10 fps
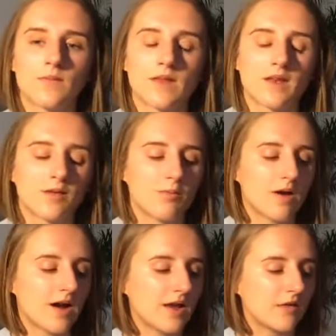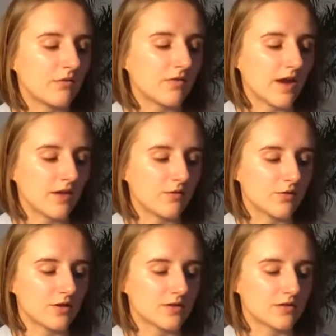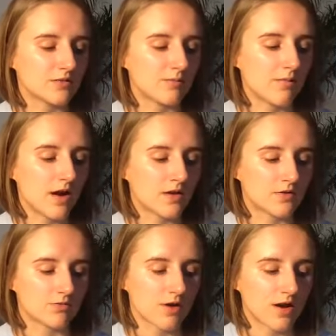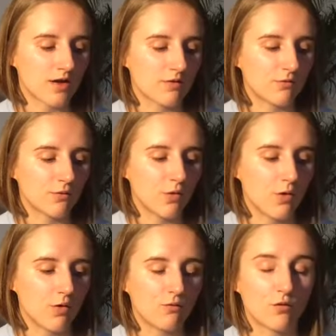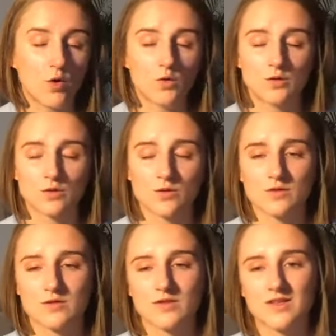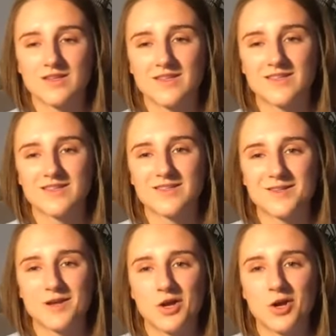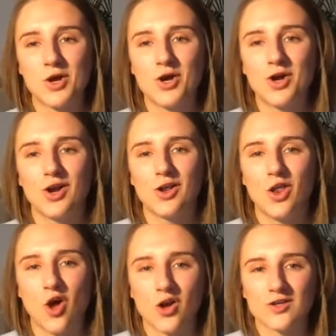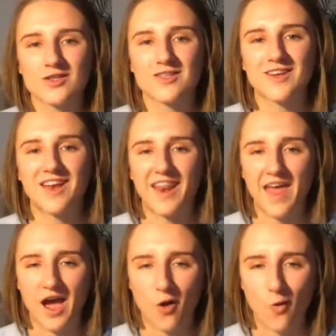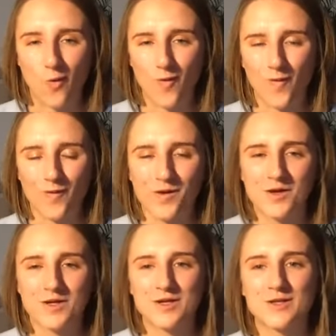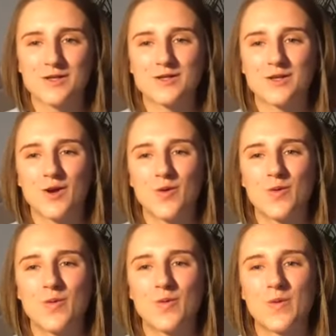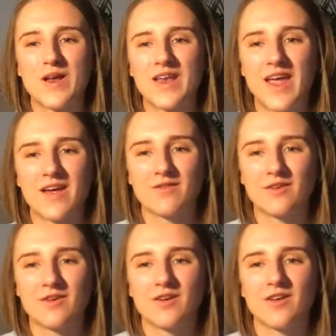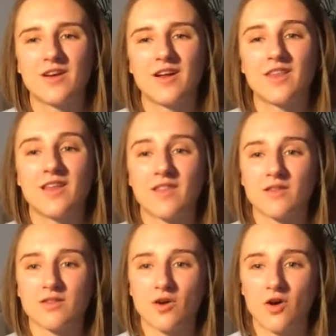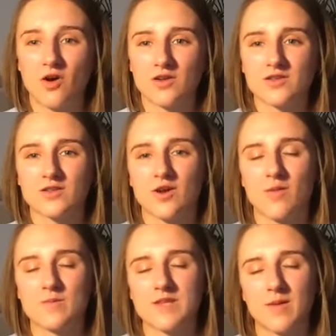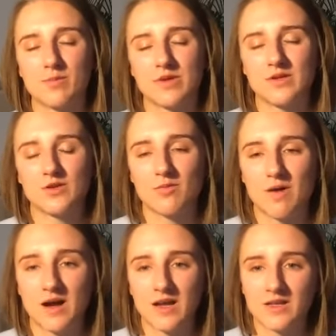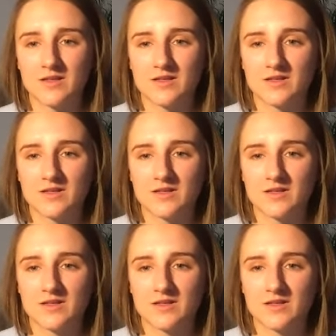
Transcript: And my favorite mantra for focus is not now. So, whenever another thought comes up in your mind,